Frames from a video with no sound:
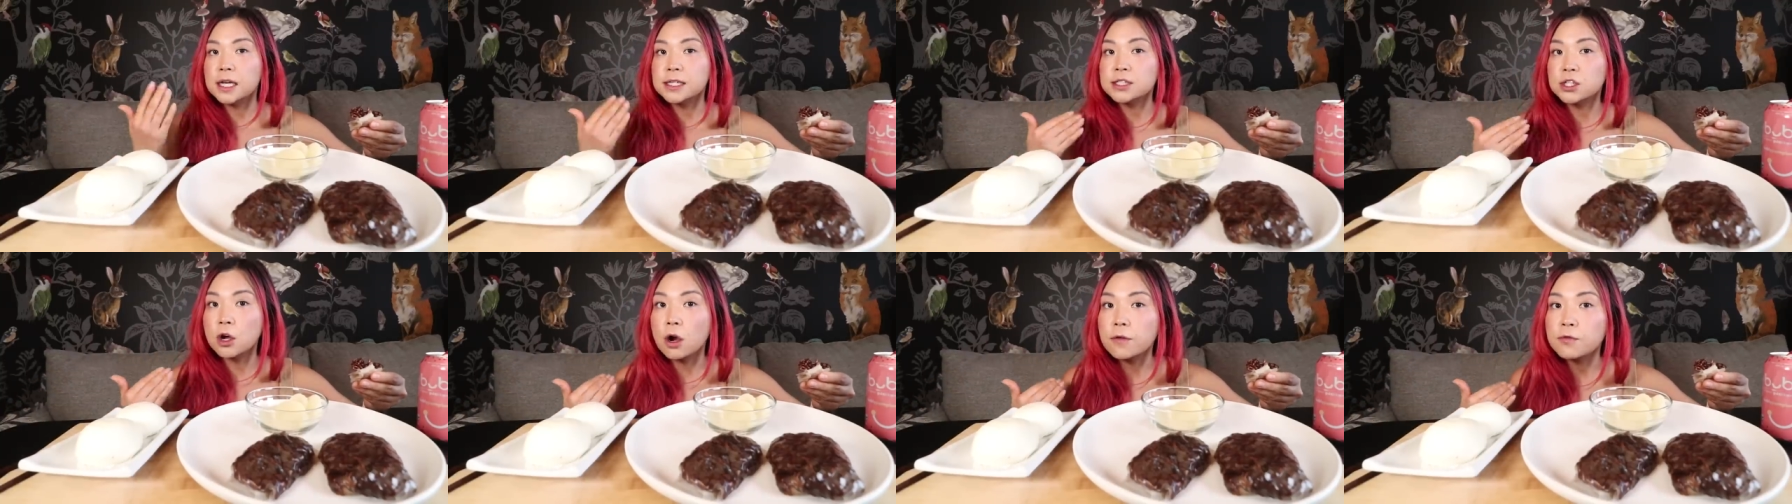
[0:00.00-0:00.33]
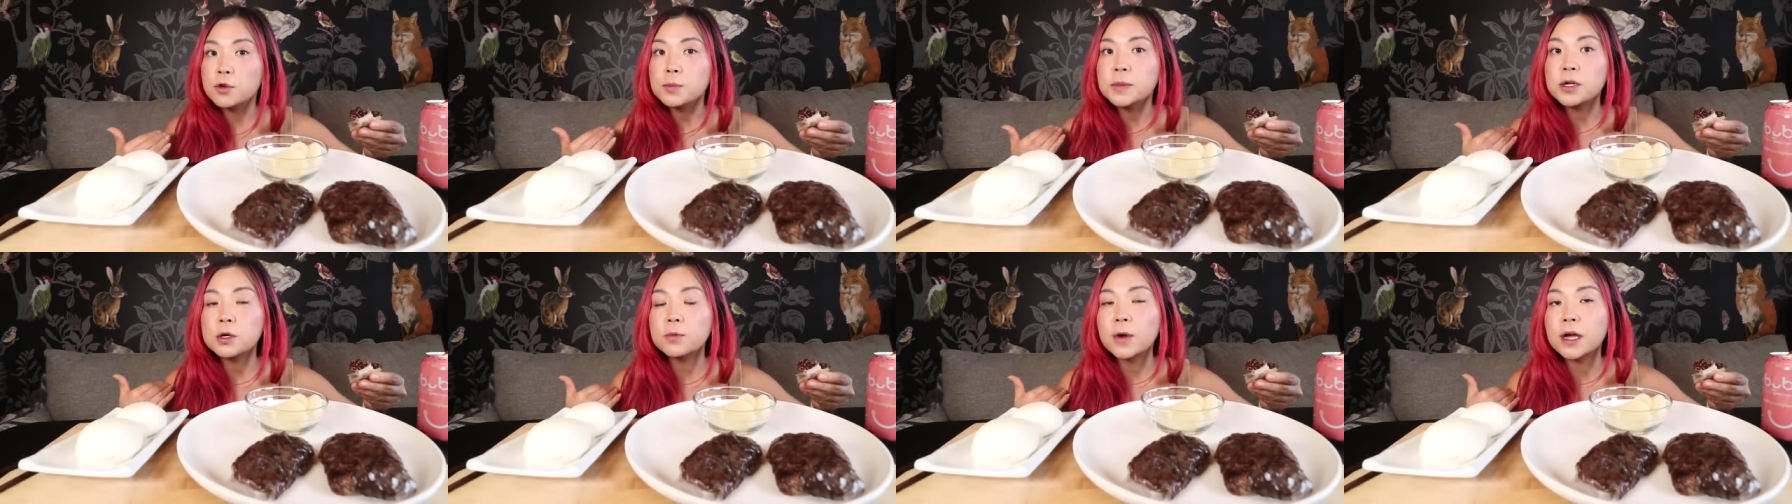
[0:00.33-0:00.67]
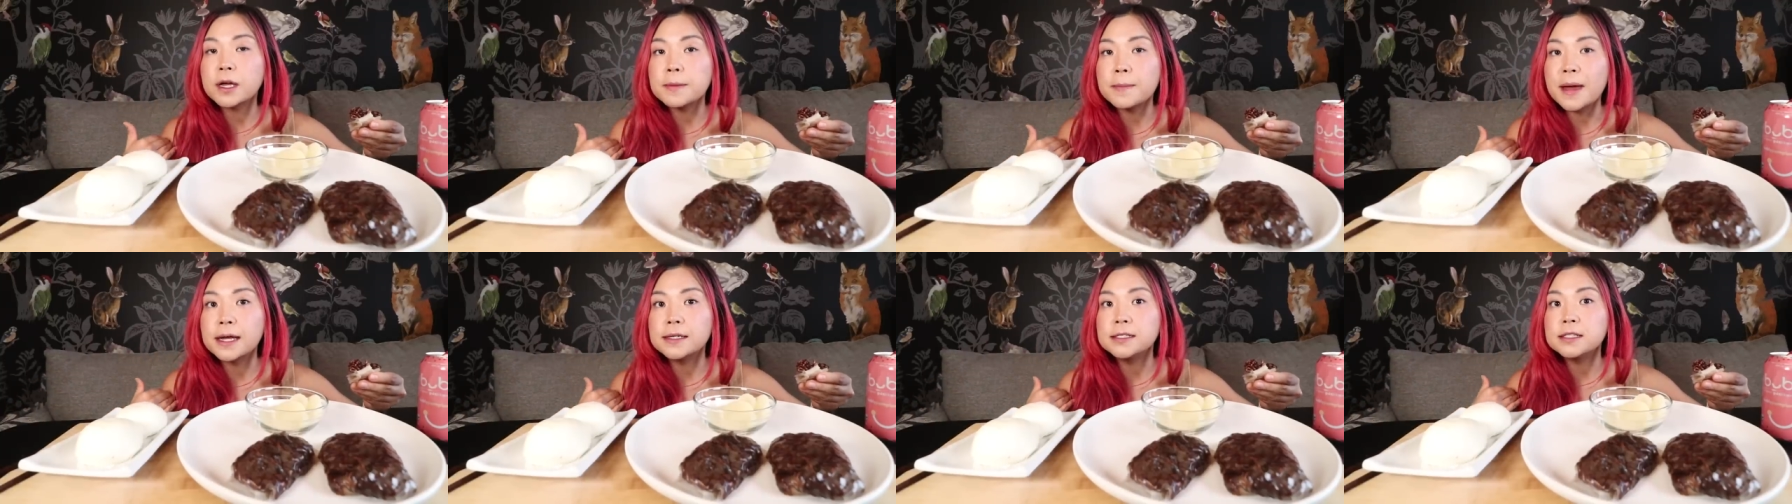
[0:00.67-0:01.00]
It's hard for me to
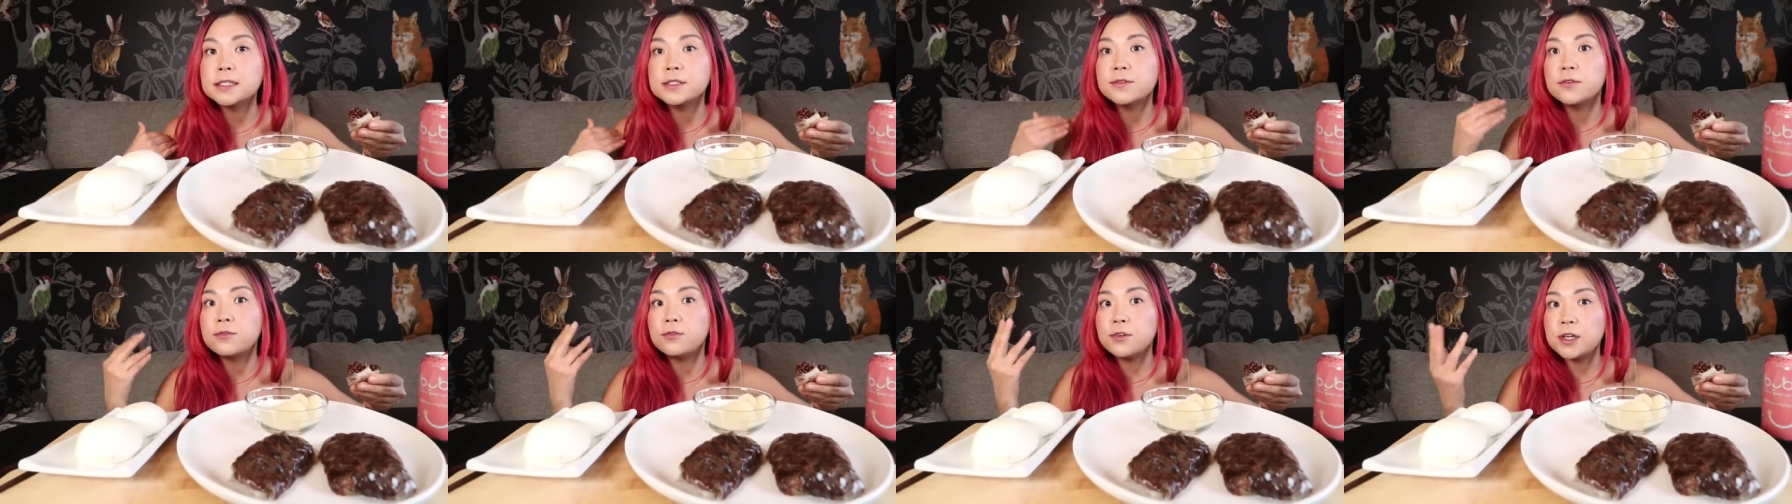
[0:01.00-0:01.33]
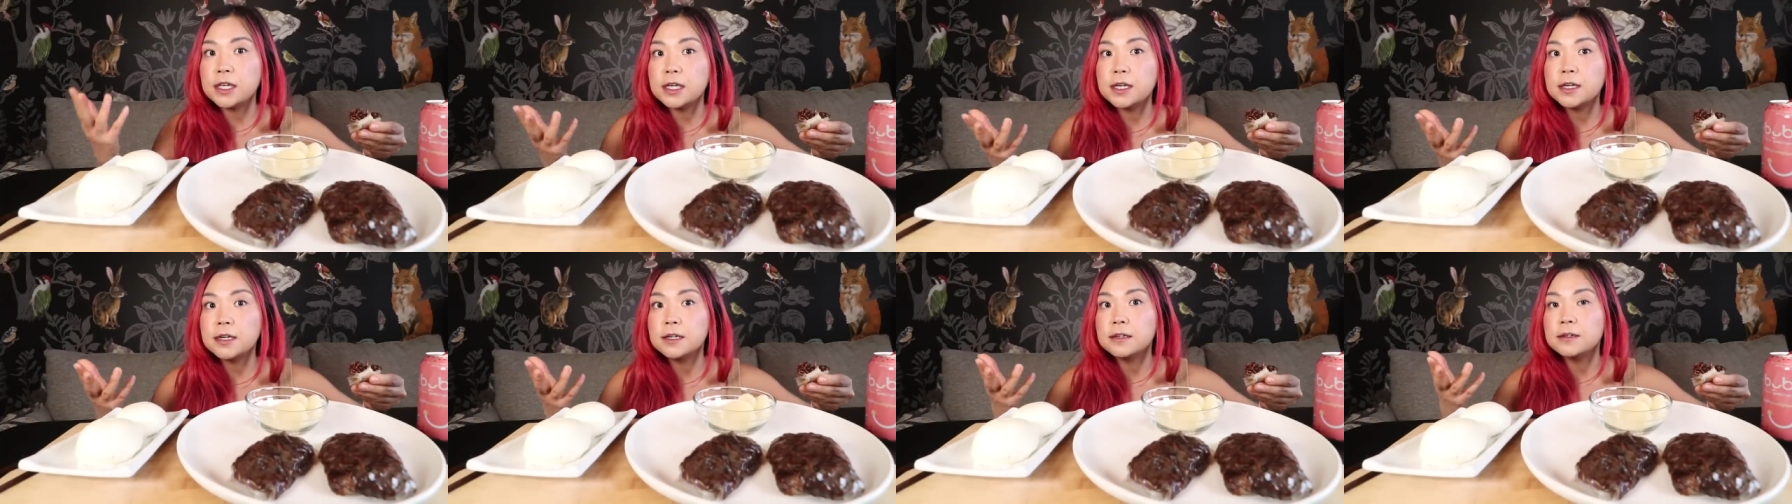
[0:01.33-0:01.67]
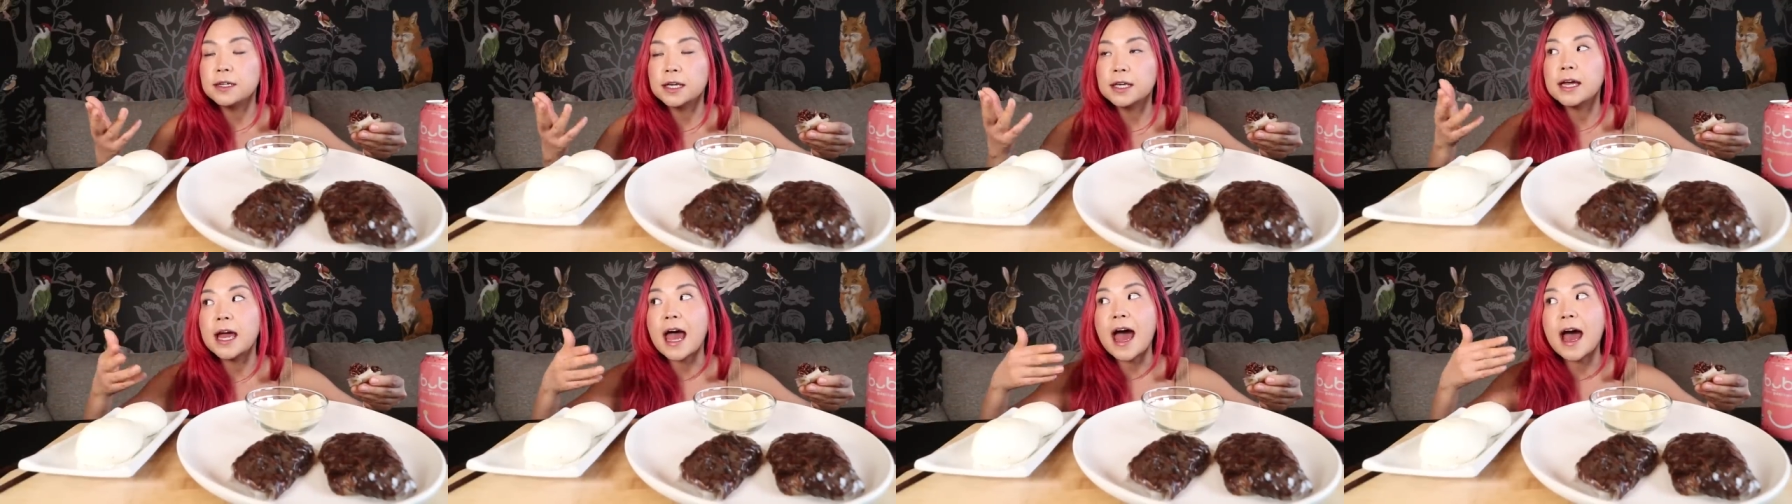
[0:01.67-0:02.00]
recommend vegan,
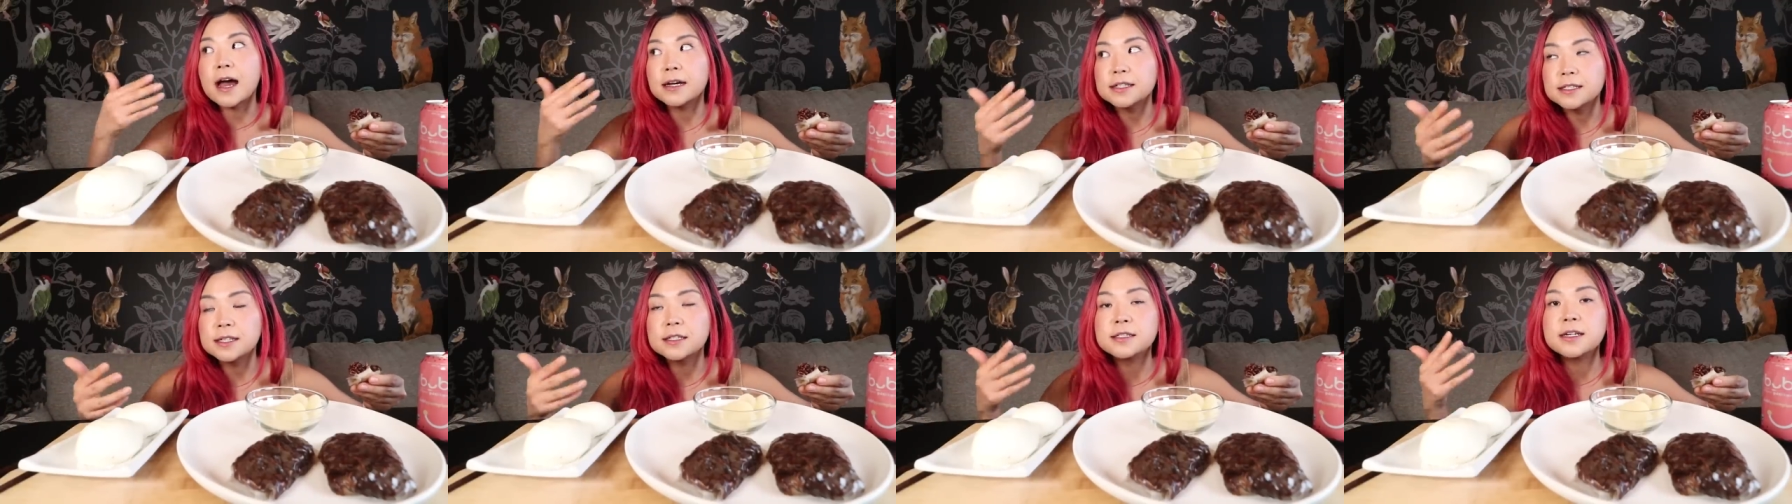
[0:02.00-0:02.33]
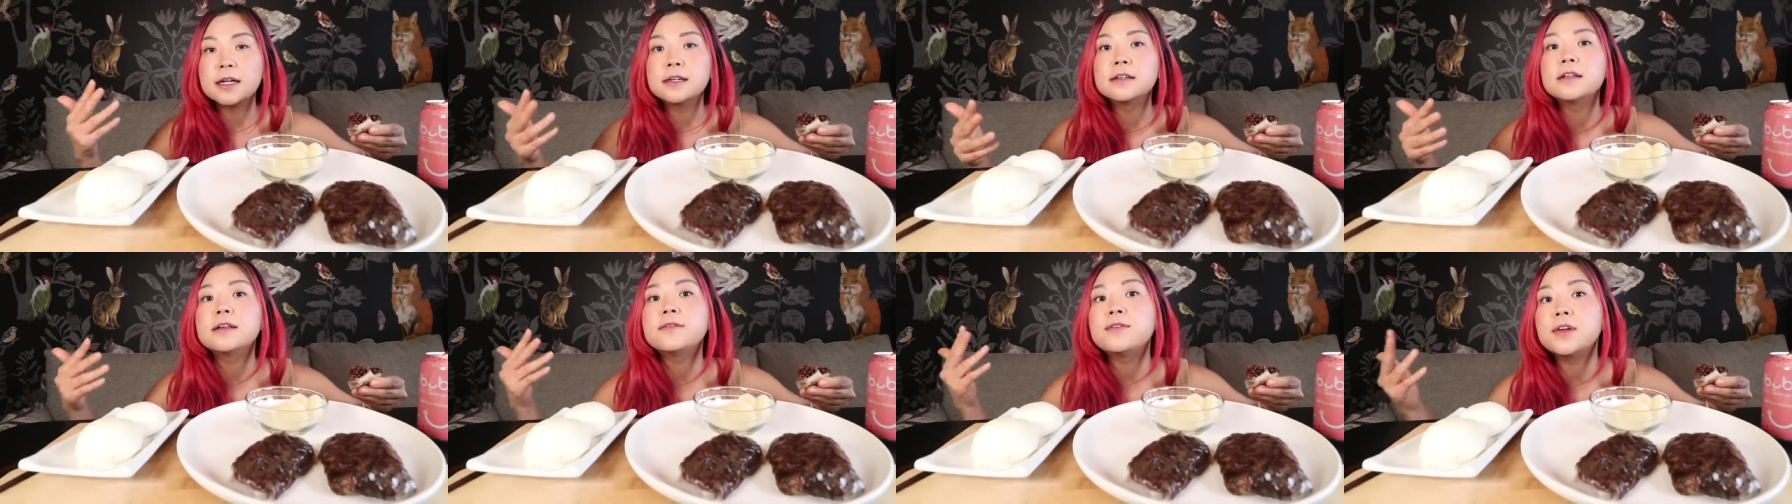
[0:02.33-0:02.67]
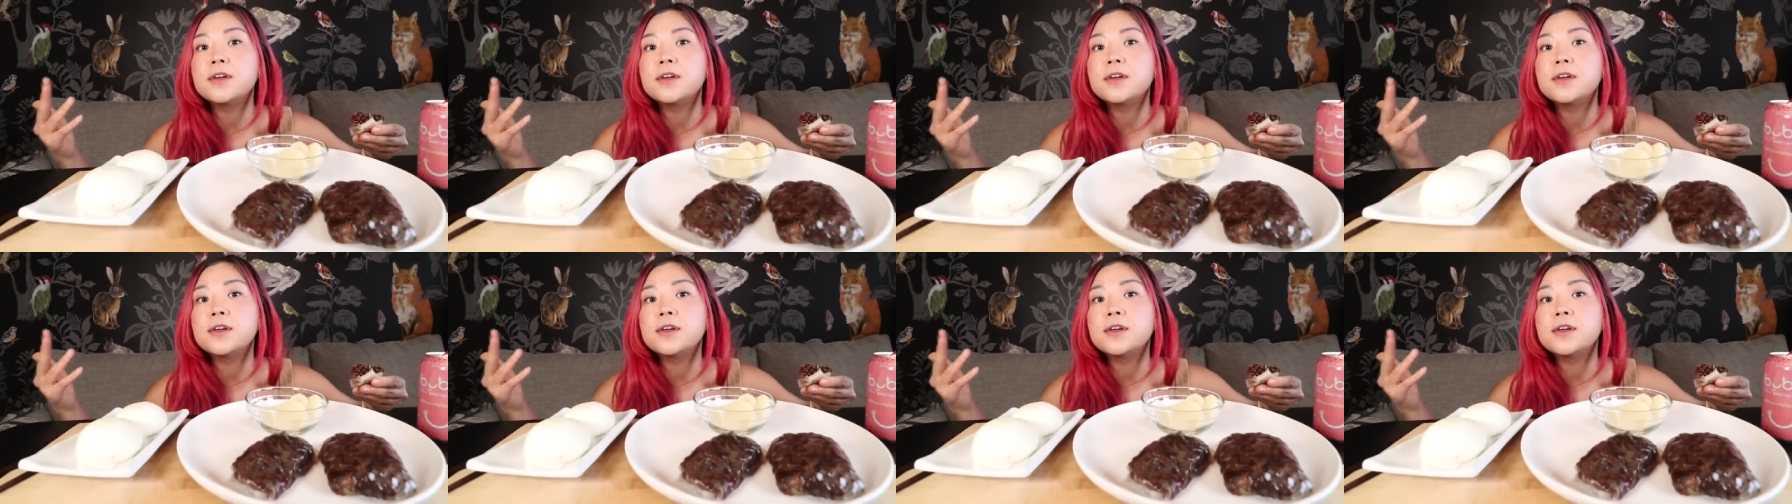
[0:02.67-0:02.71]
like accidentally